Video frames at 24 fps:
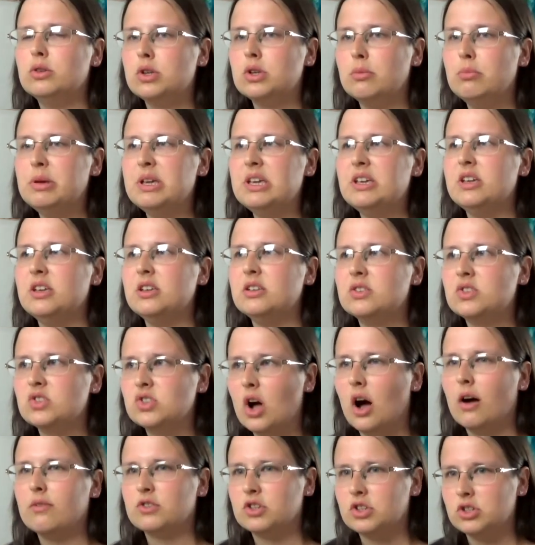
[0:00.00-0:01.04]
to be
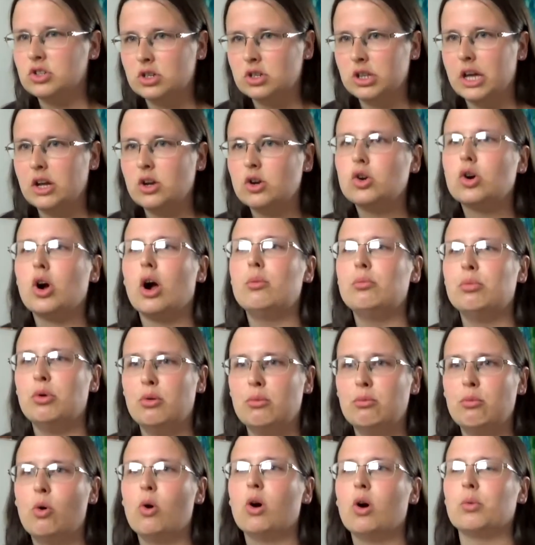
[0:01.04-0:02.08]
softer and like
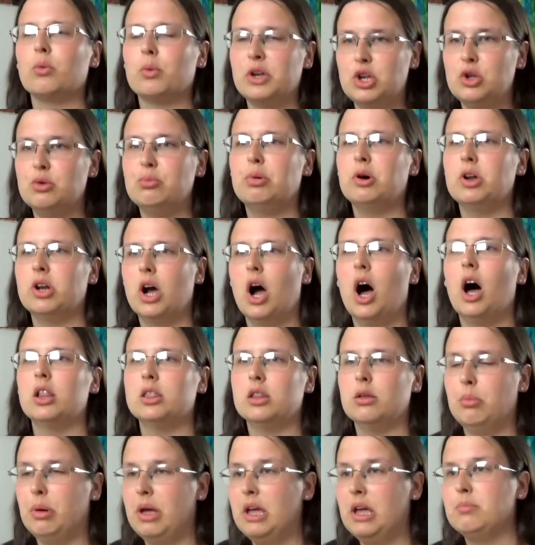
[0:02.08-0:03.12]
crumble more when you put it on
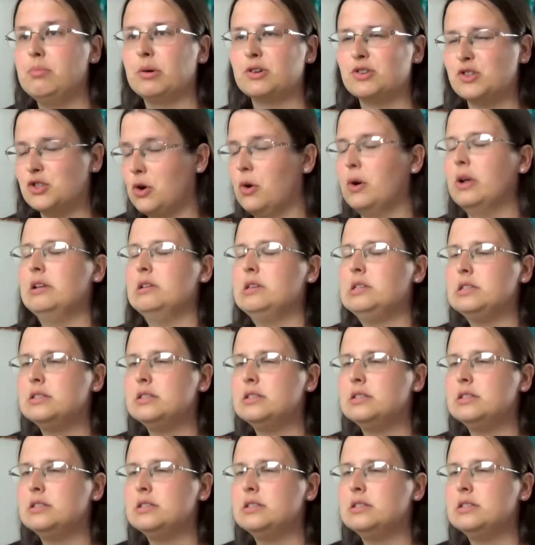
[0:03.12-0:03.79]
the paper so it